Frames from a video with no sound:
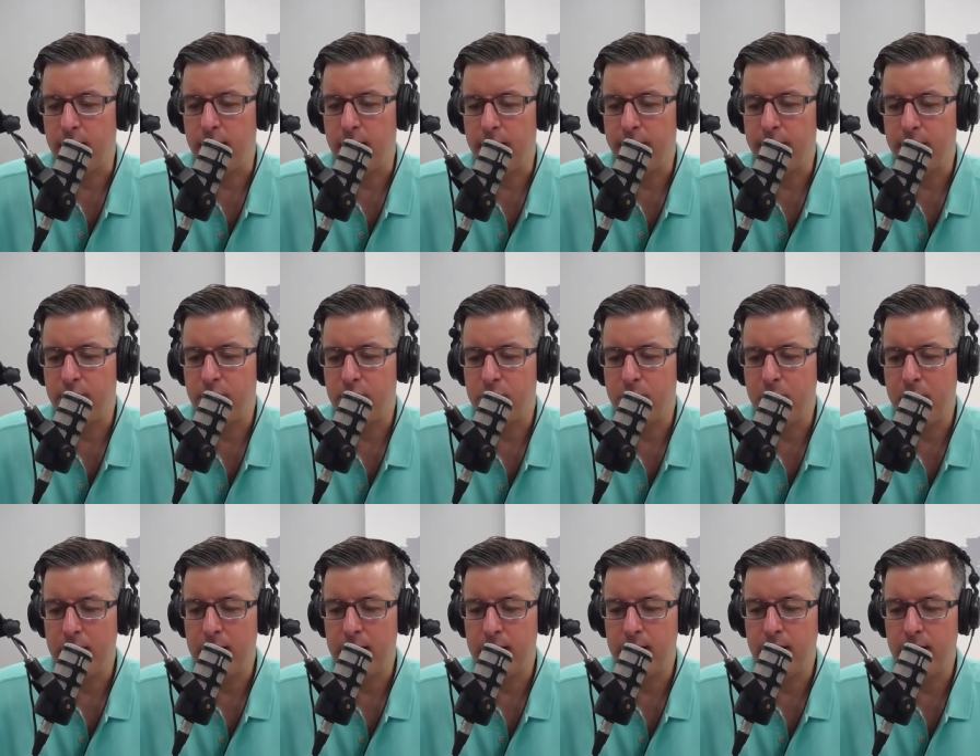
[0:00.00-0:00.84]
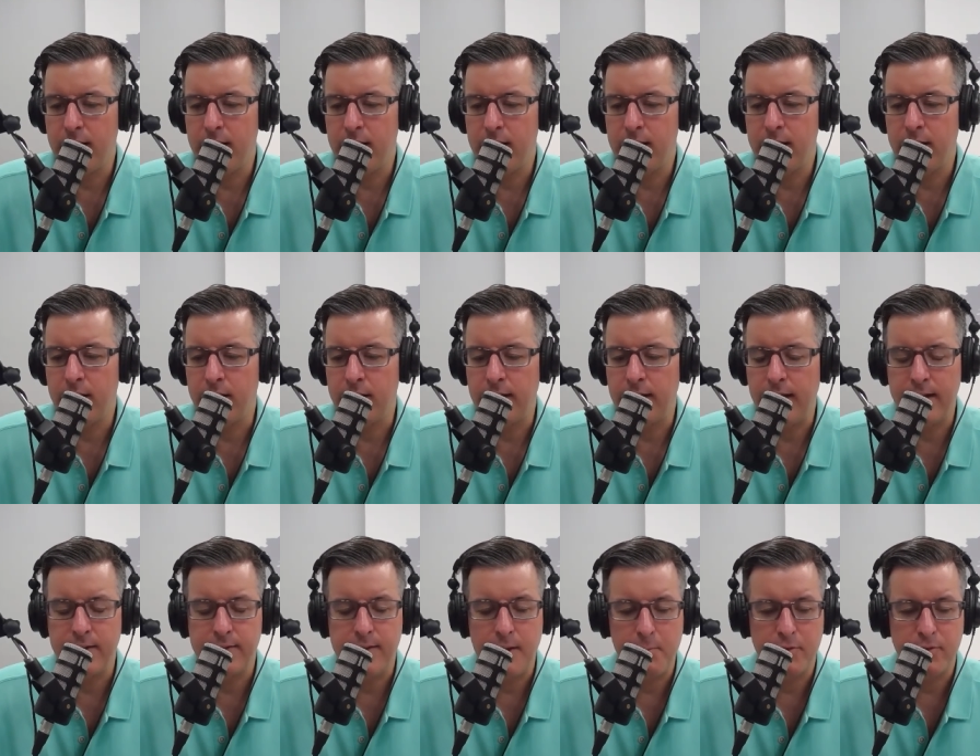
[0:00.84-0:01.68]
Uh, this has been uh, the
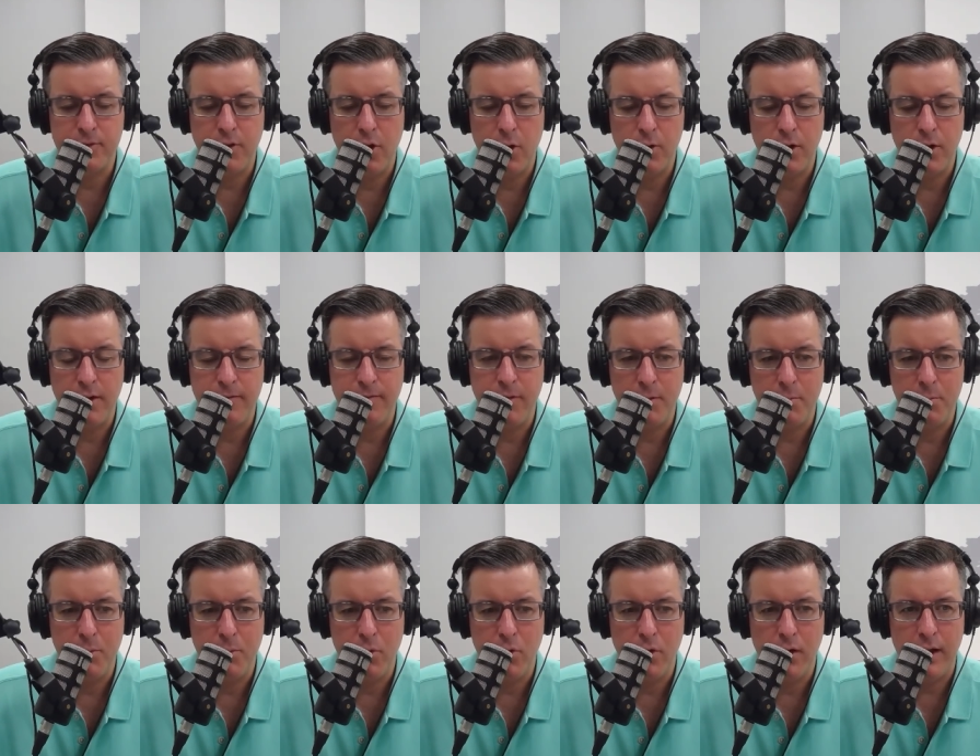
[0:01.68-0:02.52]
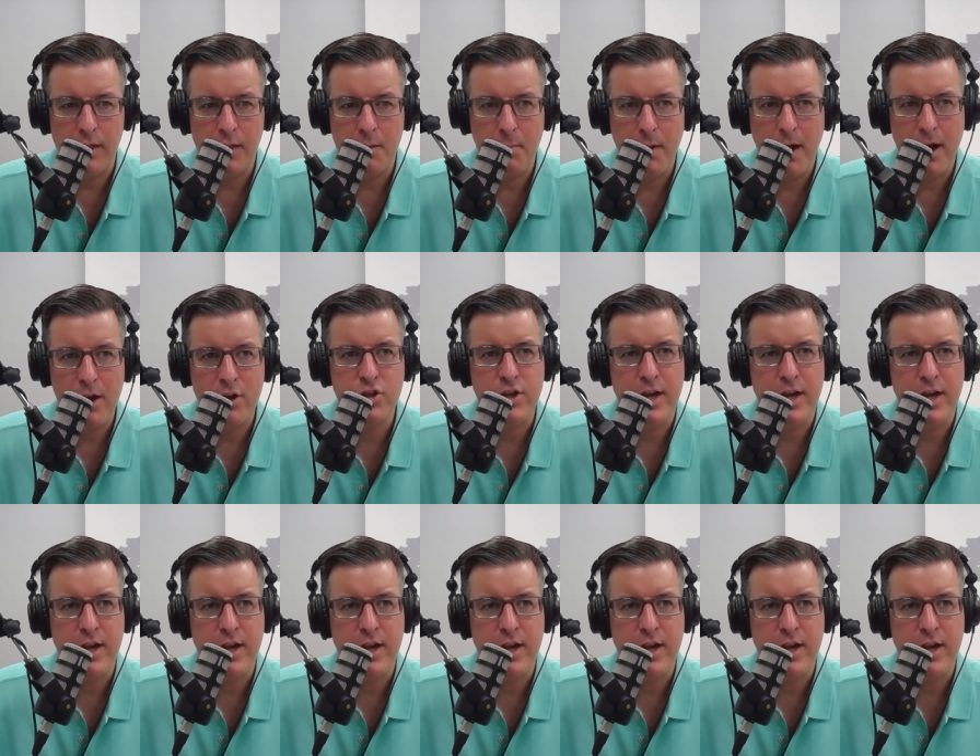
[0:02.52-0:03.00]
latest episode of The Bull and the Bear.